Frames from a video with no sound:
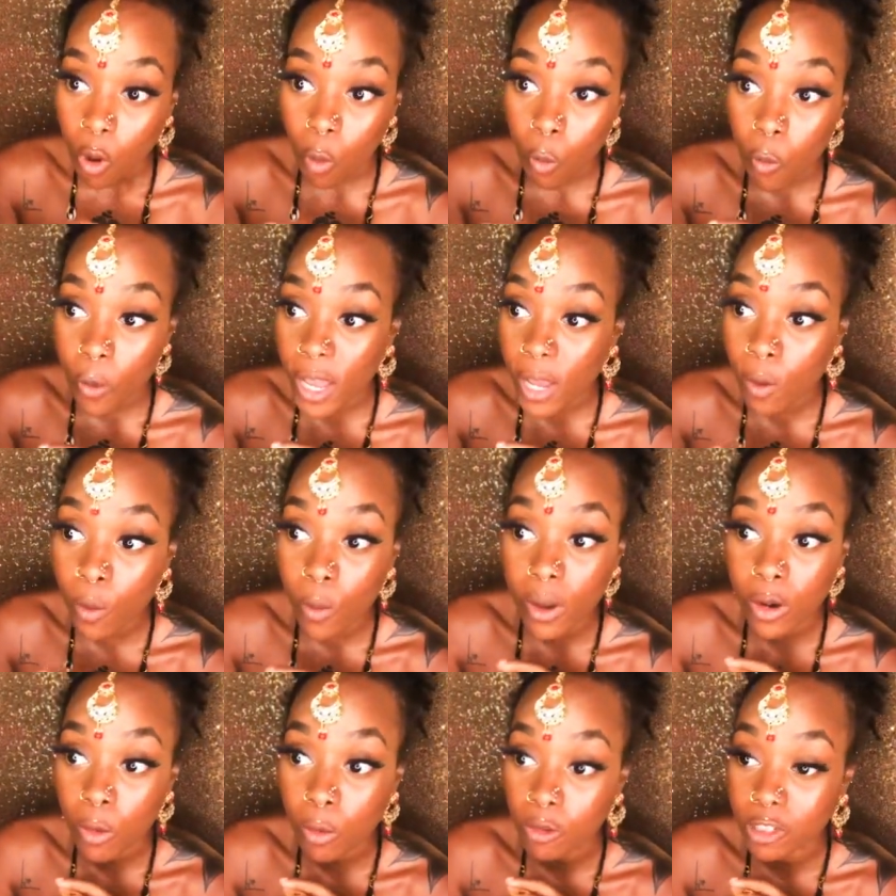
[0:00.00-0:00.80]
we
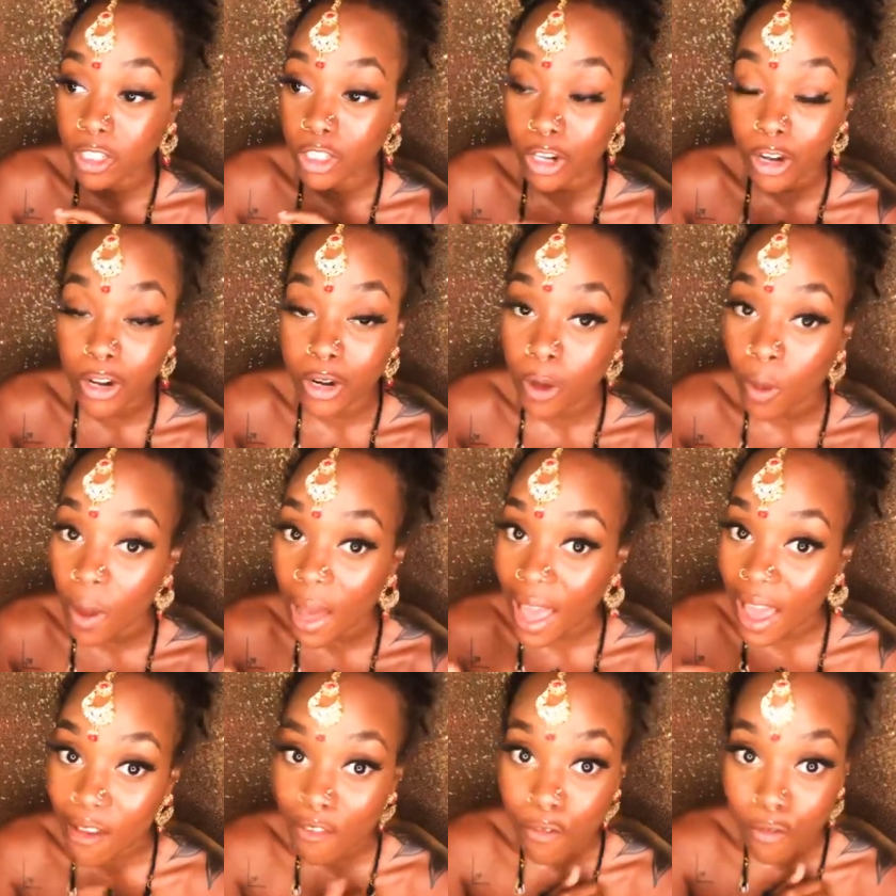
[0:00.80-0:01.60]
would journal
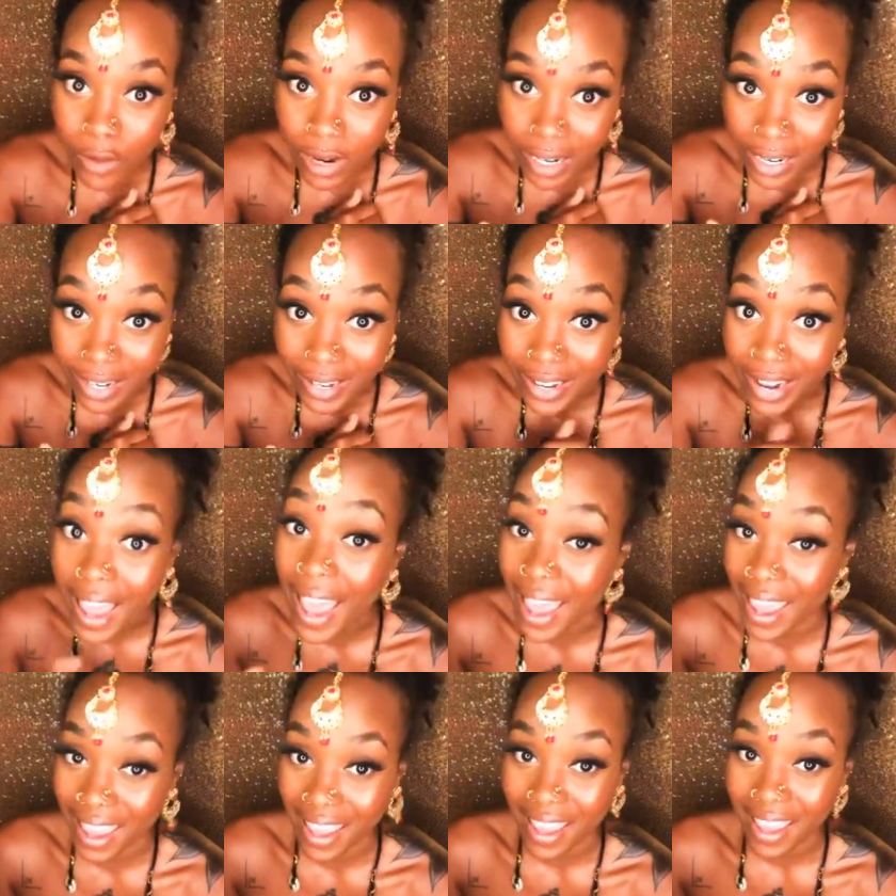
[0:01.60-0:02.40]
every day.